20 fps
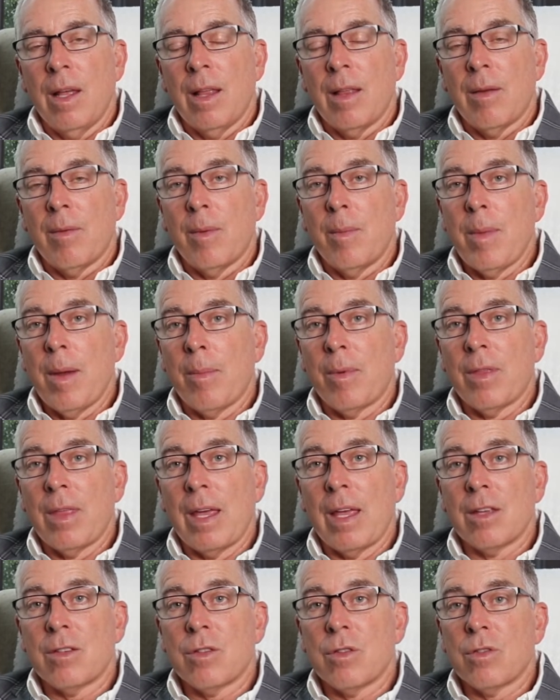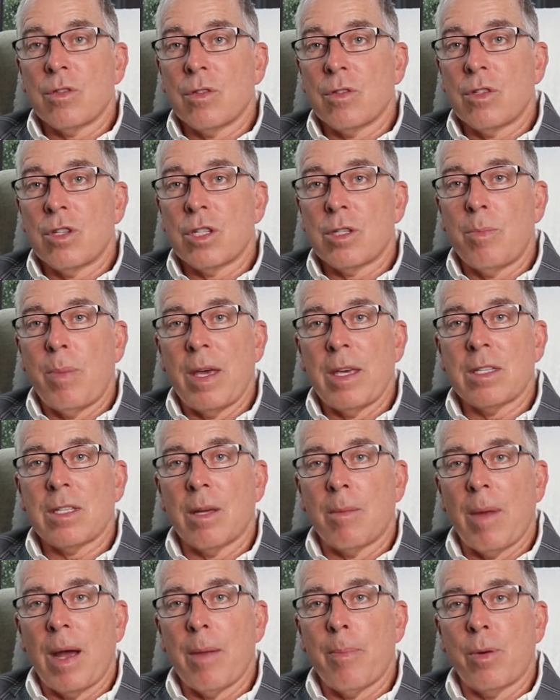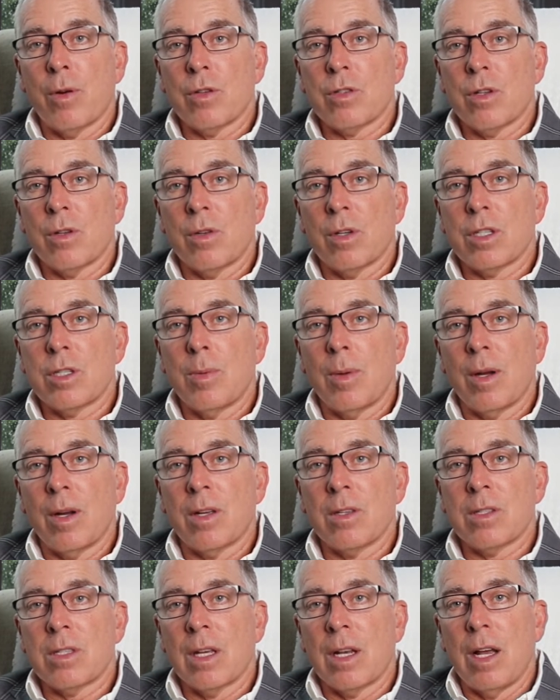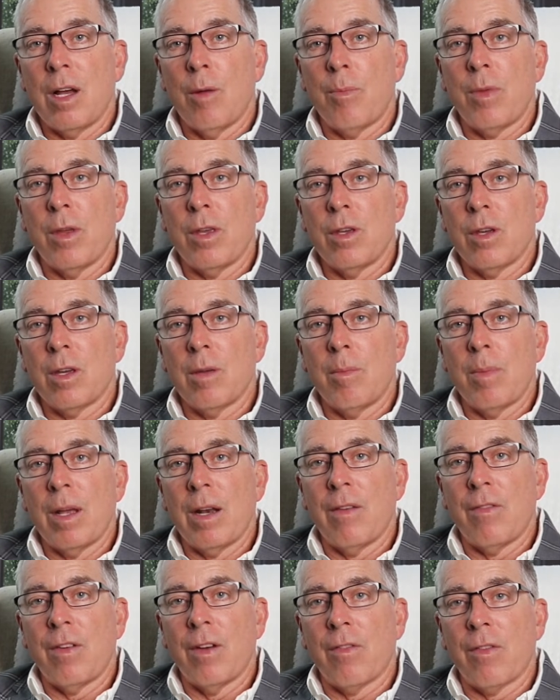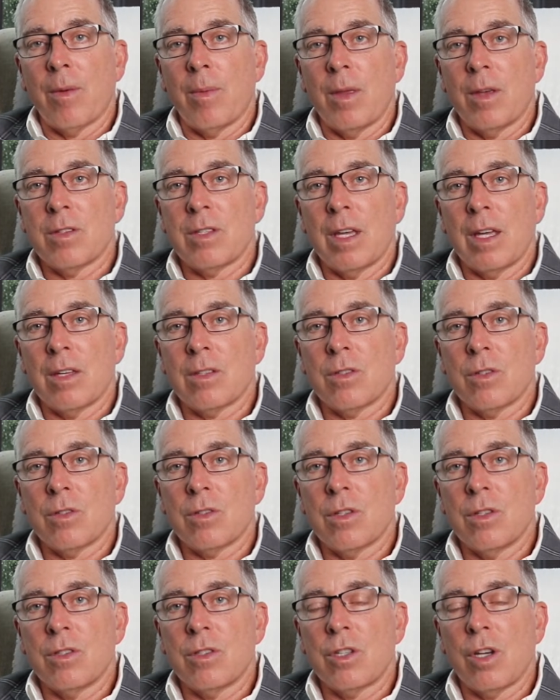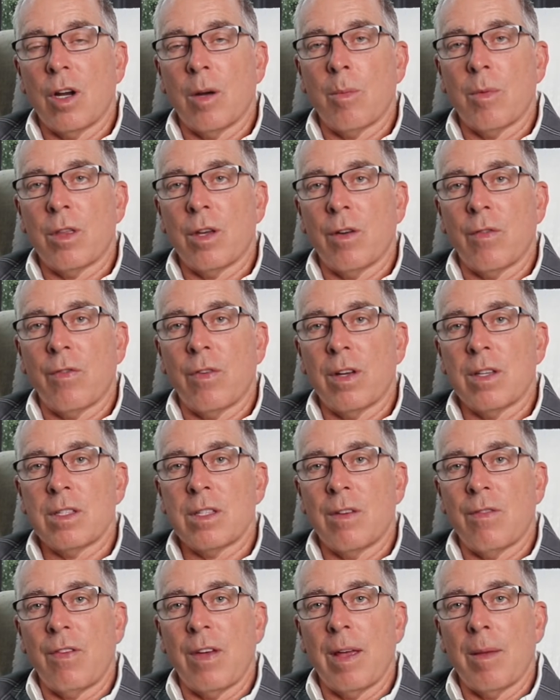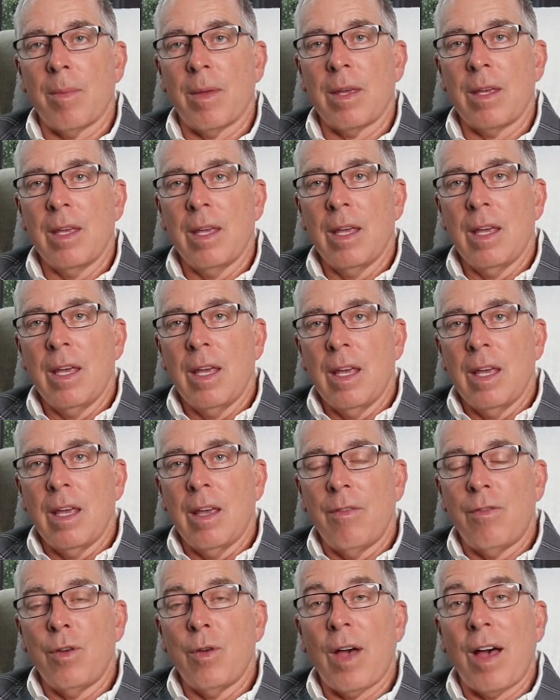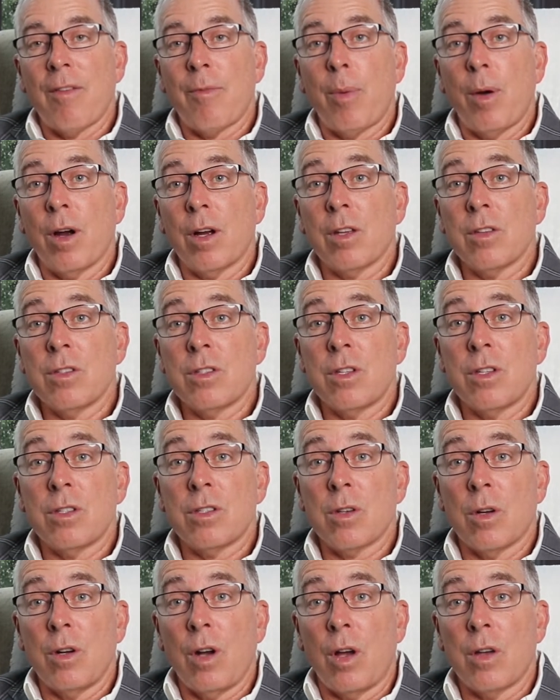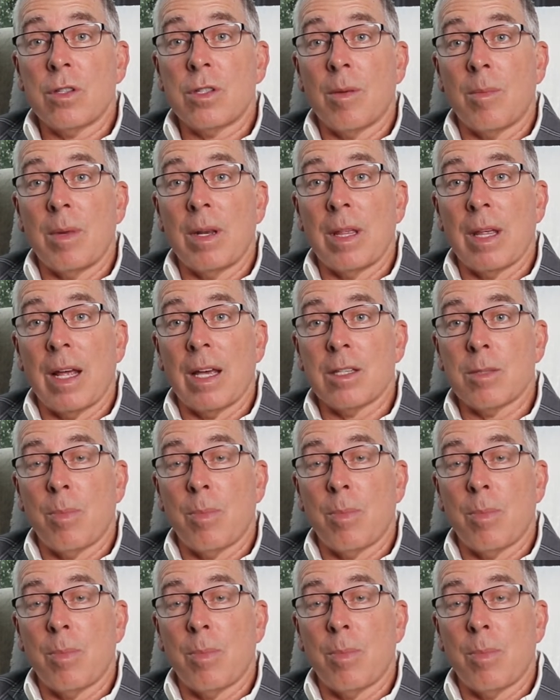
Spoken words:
remember, the answers are just based on my personal experience, and I hope that you can benefit from those answers and share them with your friends and family if you have Parkinson's or know somebody that has